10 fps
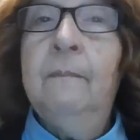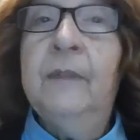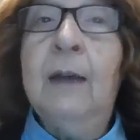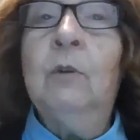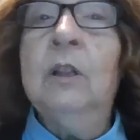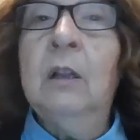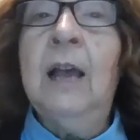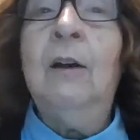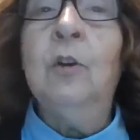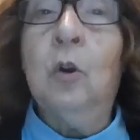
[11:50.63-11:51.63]
that will
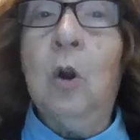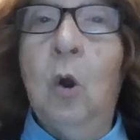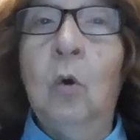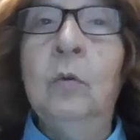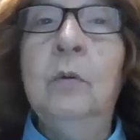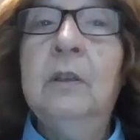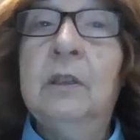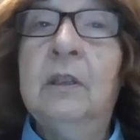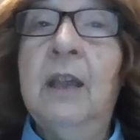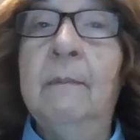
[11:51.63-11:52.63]
allow your own
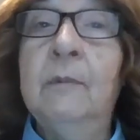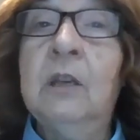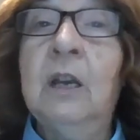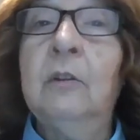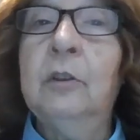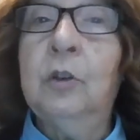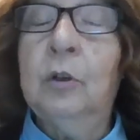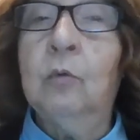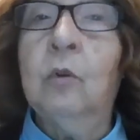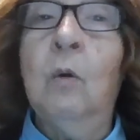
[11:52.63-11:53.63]
stem cells
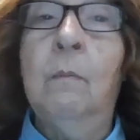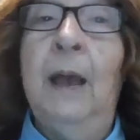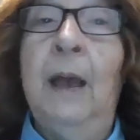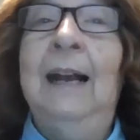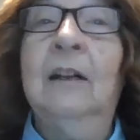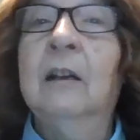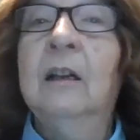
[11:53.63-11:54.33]
to grow back?